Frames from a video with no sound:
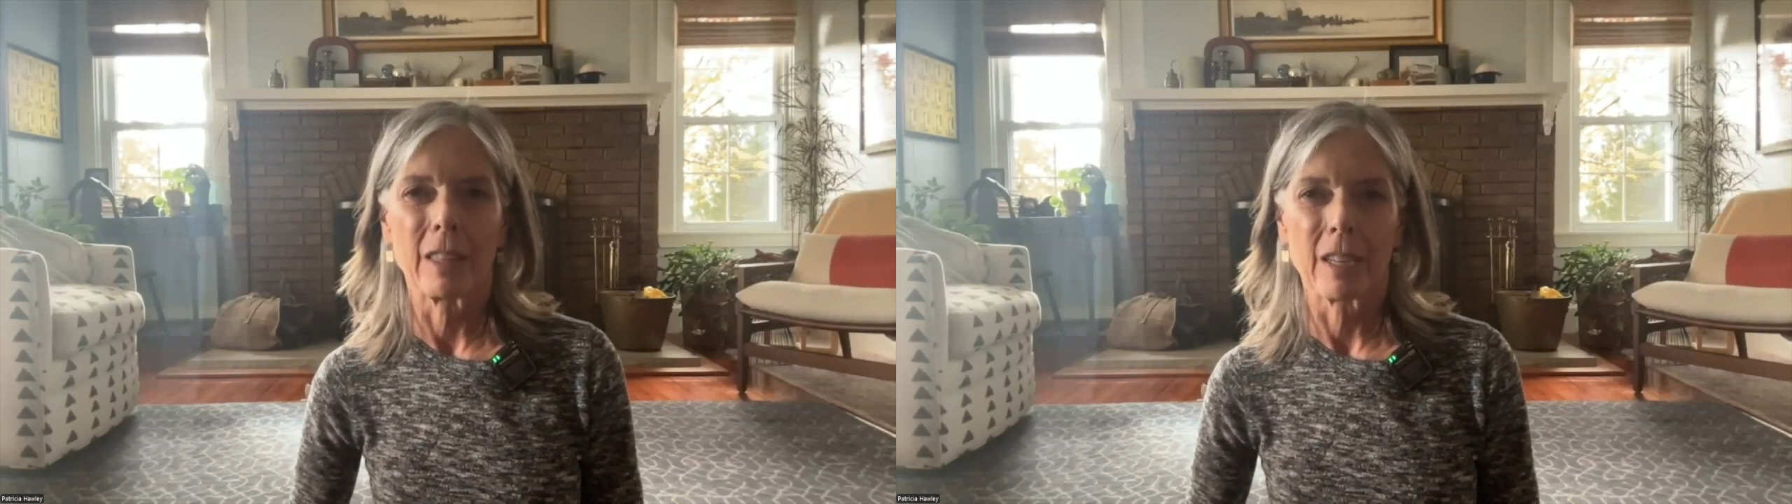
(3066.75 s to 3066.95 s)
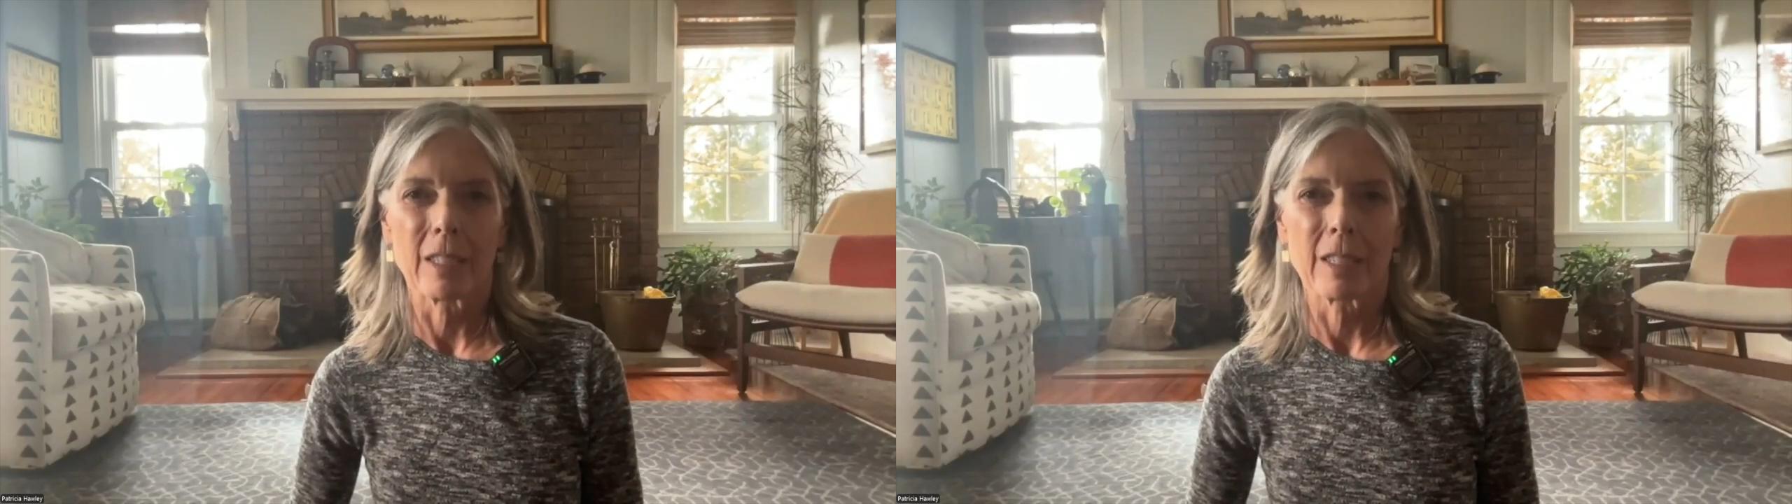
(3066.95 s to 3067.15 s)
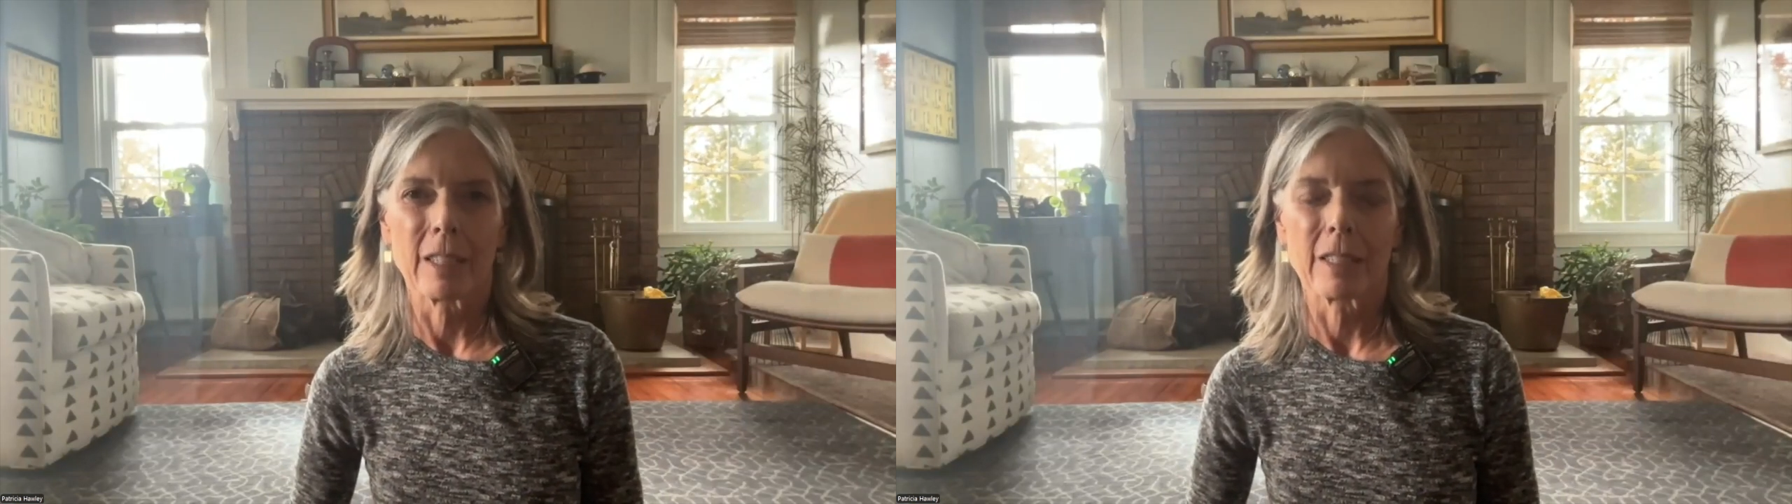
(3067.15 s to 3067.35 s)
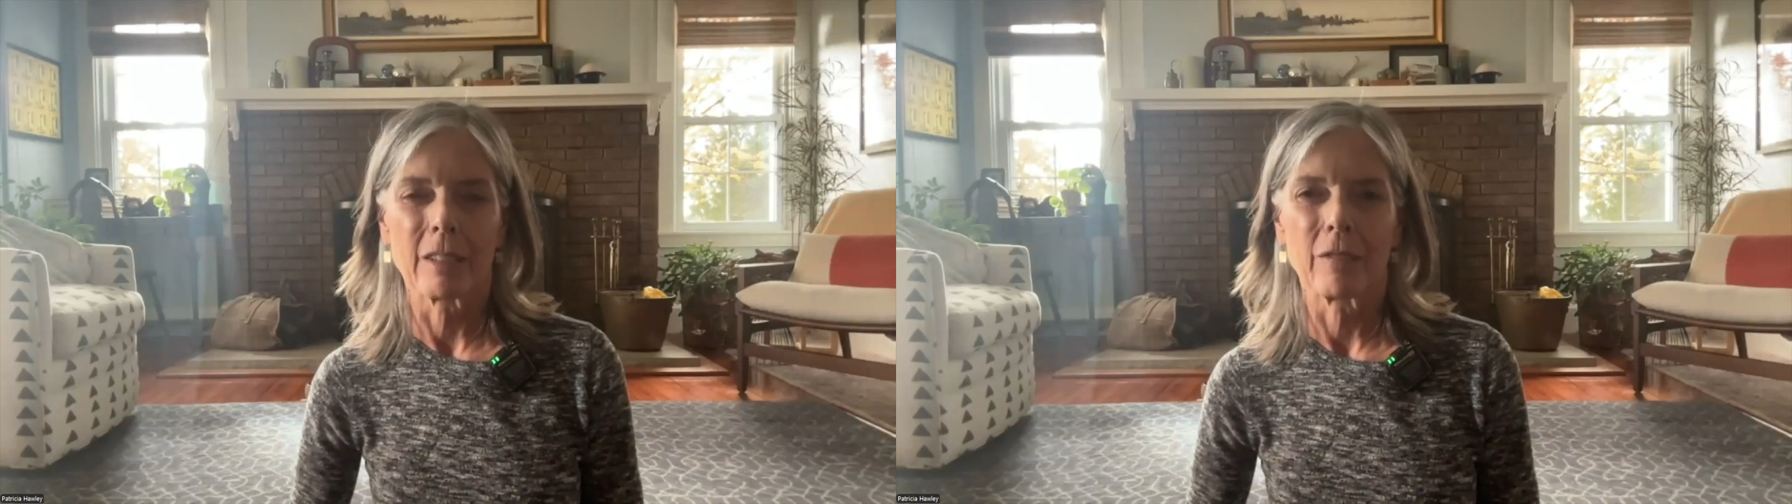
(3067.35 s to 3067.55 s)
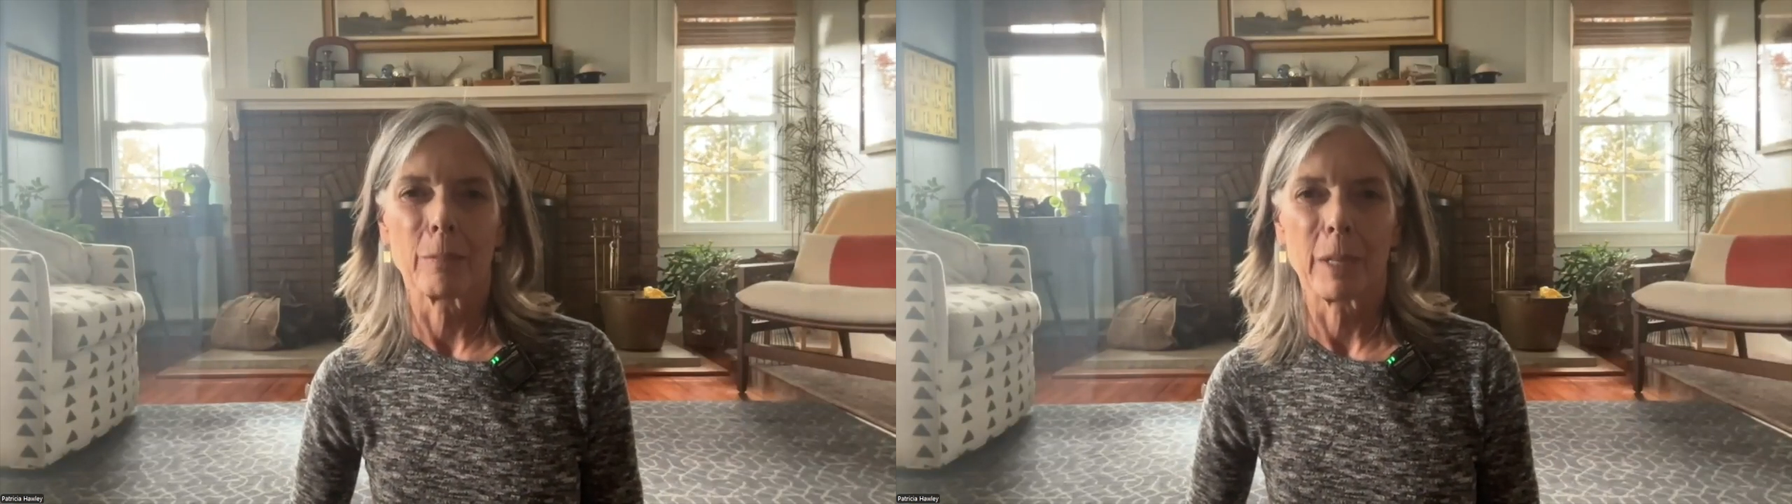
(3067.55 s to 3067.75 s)
that sense
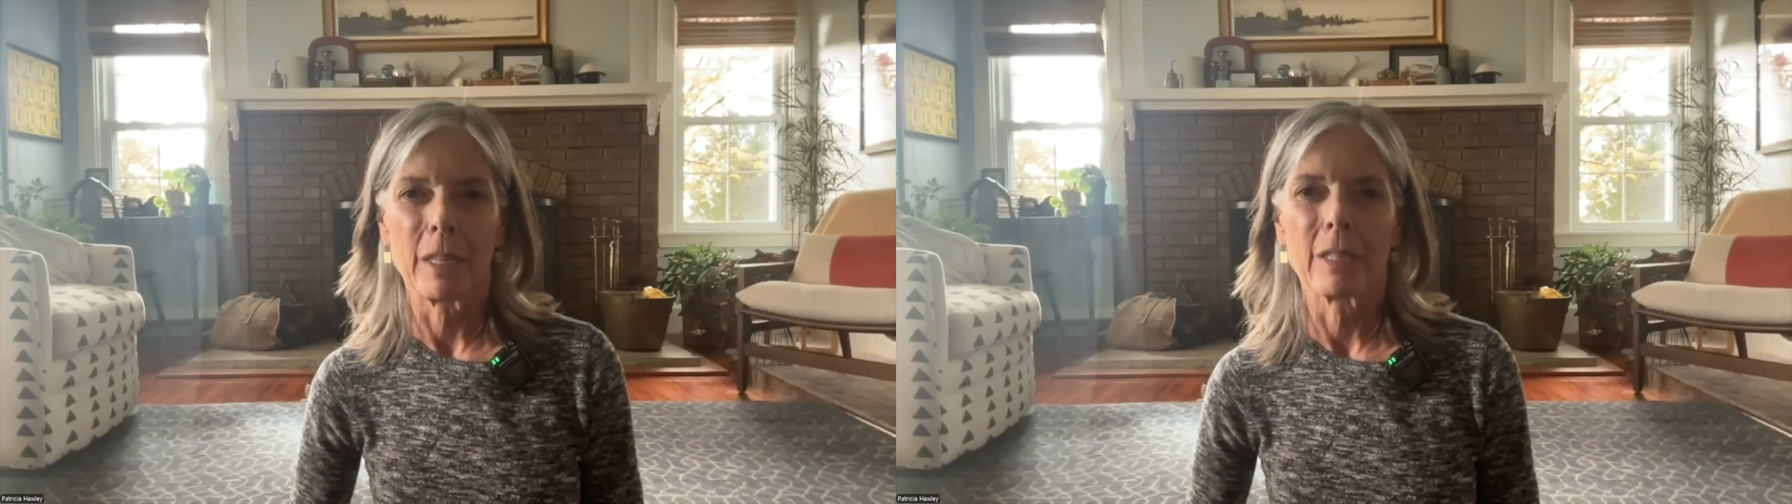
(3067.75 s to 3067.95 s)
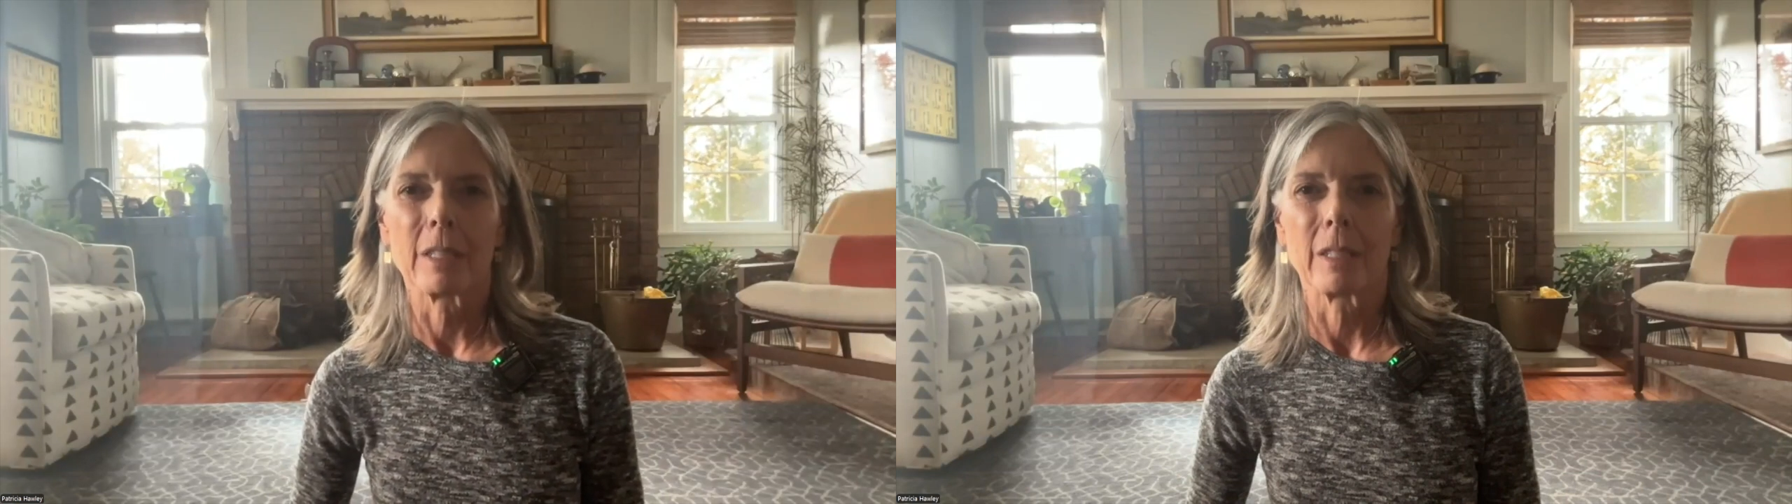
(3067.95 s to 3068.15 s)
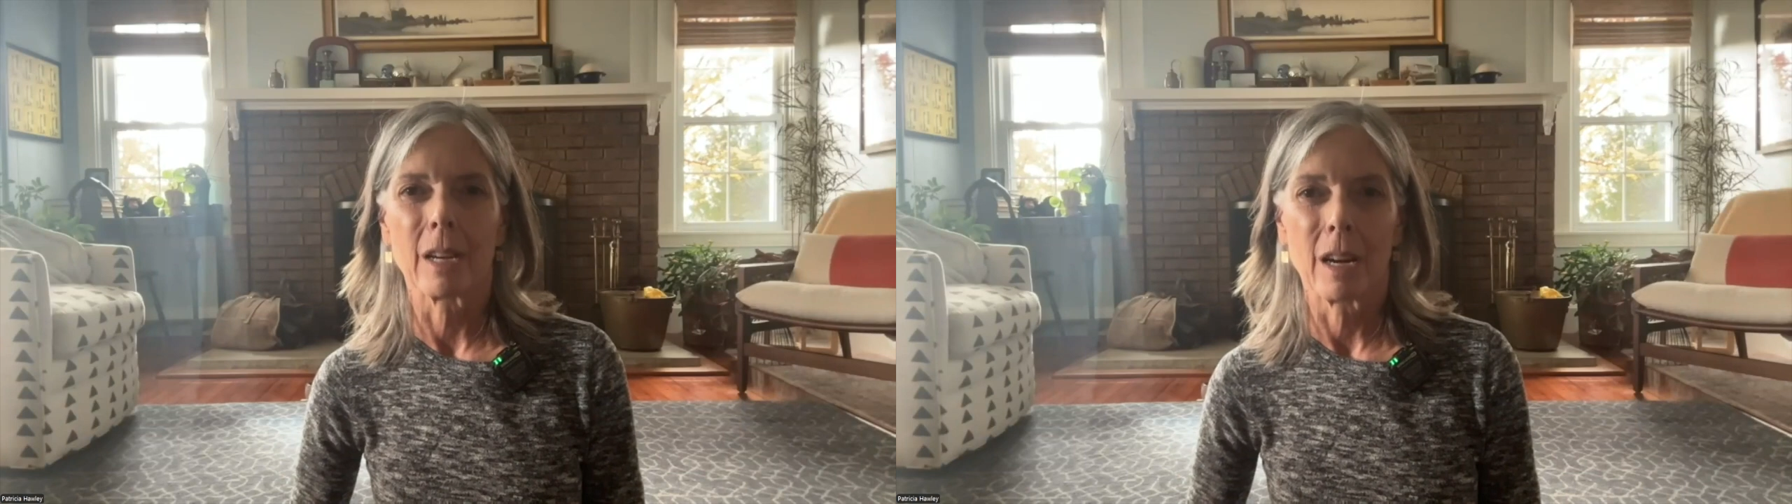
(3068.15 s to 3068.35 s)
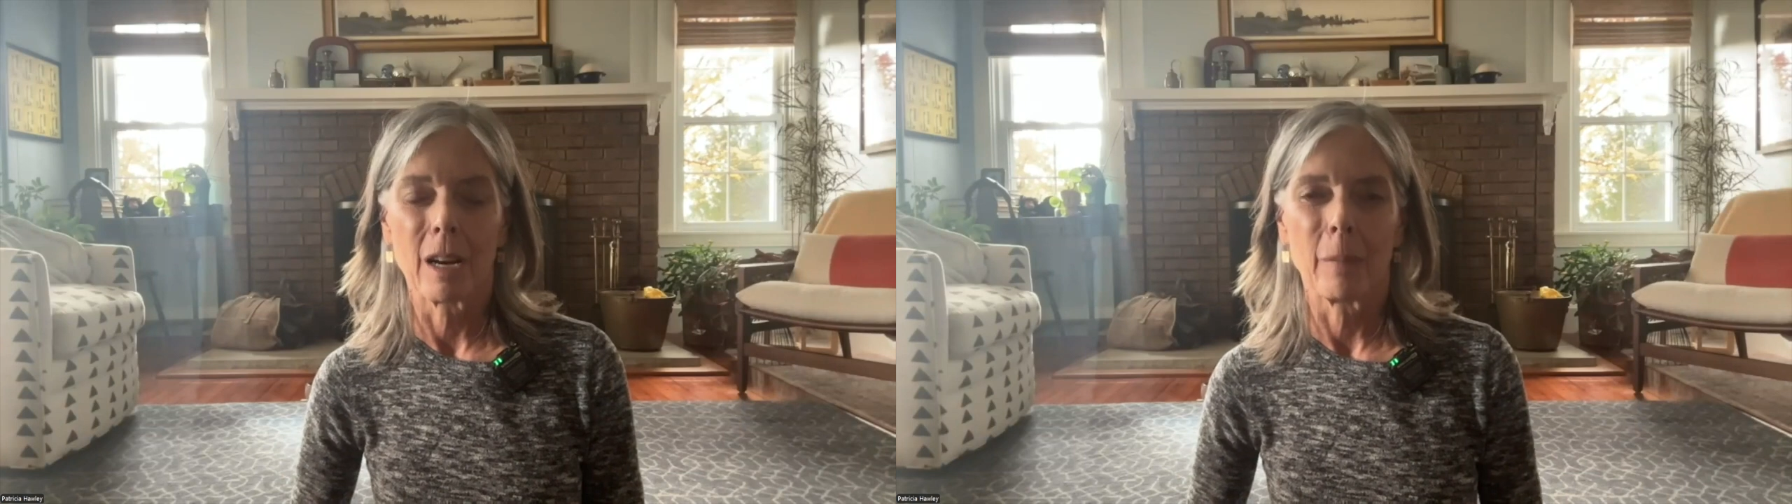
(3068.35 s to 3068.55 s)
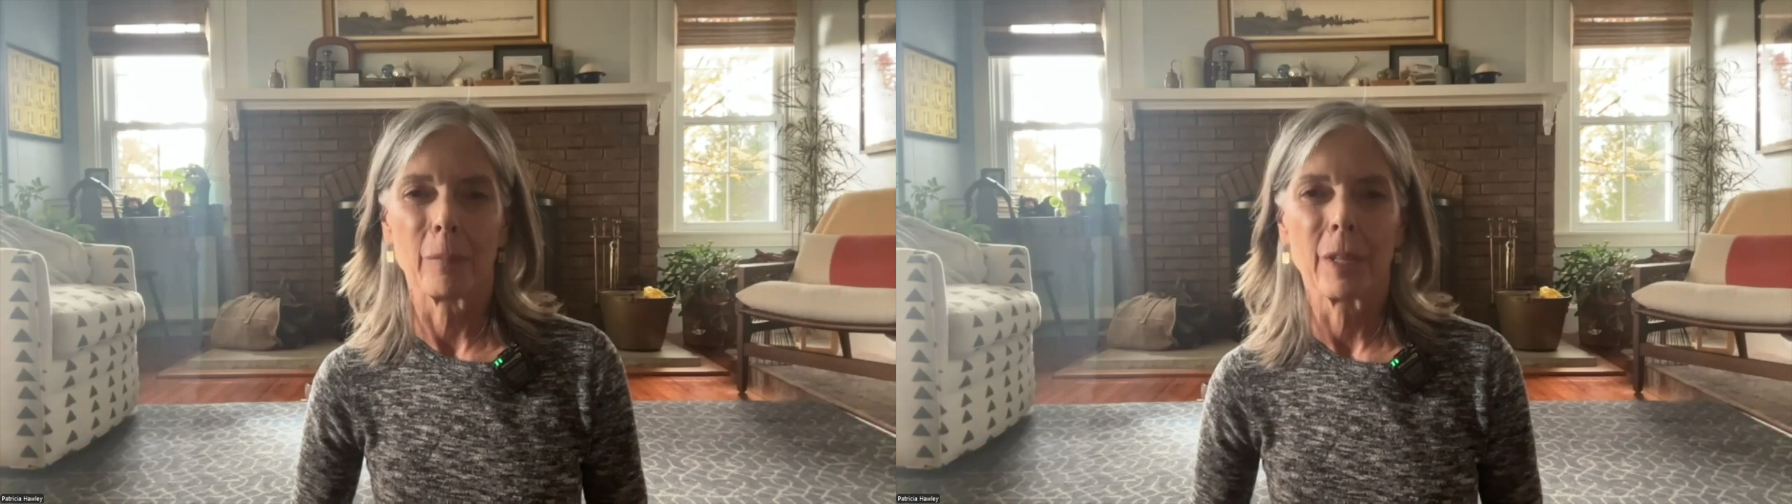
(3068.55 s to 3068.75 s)
of peace and
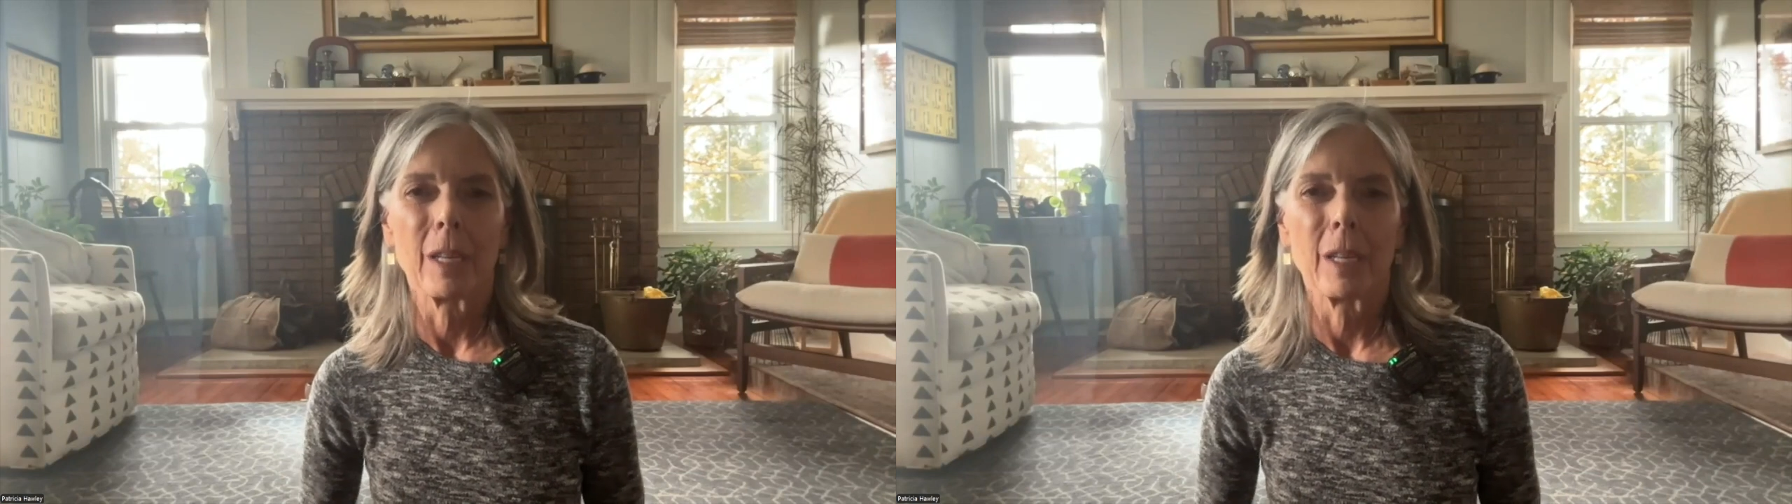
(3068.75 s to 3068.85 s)
calm,